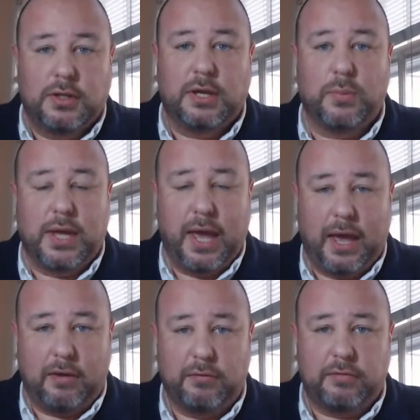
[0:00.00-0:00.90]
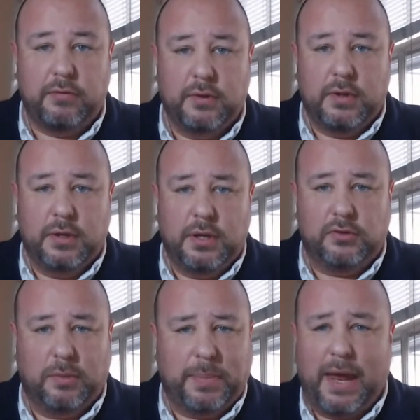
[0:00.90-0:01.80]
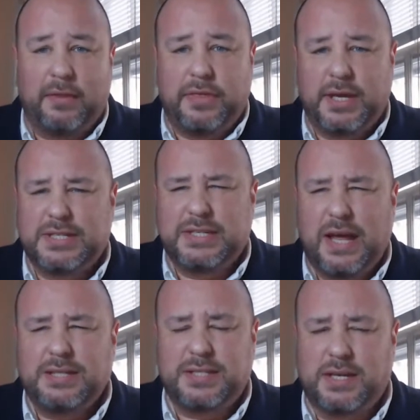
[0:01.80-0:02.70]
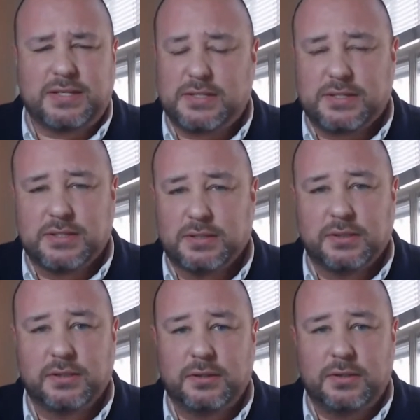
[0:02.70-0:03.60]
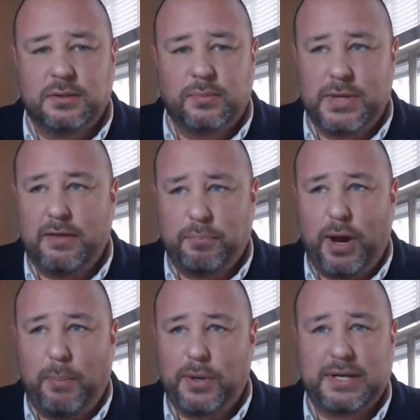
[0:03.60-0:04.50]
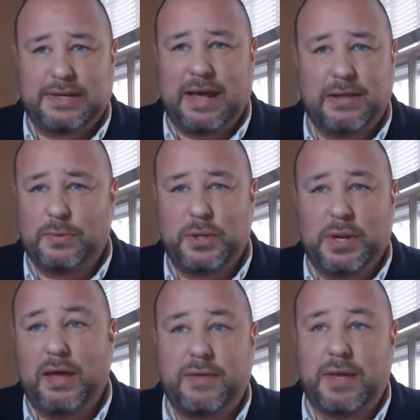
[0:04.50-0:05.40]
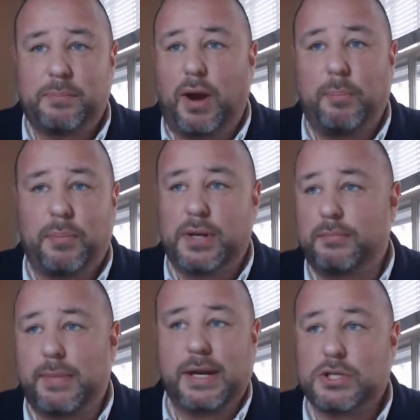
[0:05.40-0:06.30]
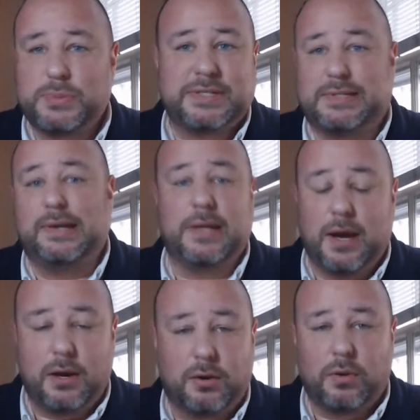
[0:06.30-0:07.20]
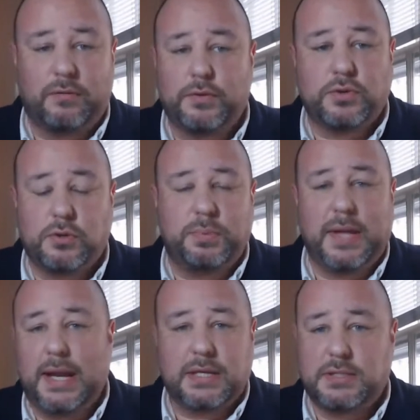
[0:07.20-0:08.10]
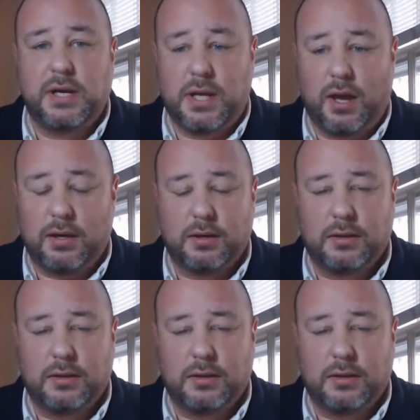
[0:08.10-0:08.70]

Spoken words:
that we have is a bad thing is nonsense. We have property in town that we don't have a property management study on or future planning study on.